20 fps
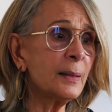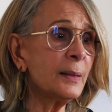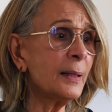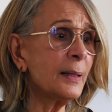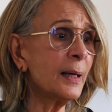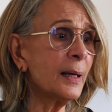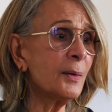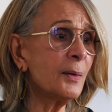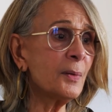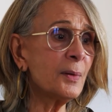and
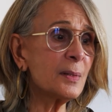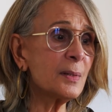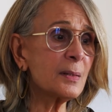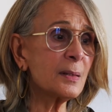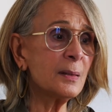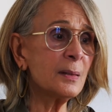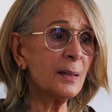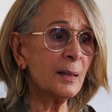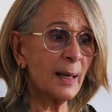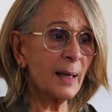how this
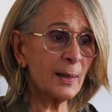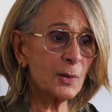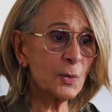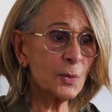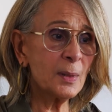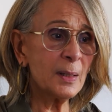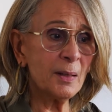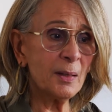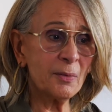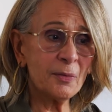can
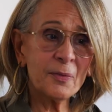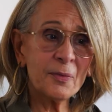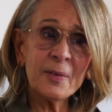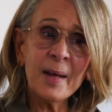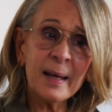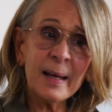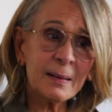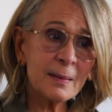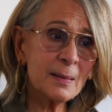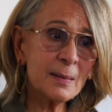actually
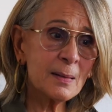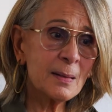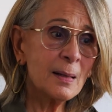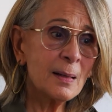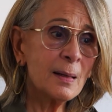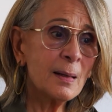affect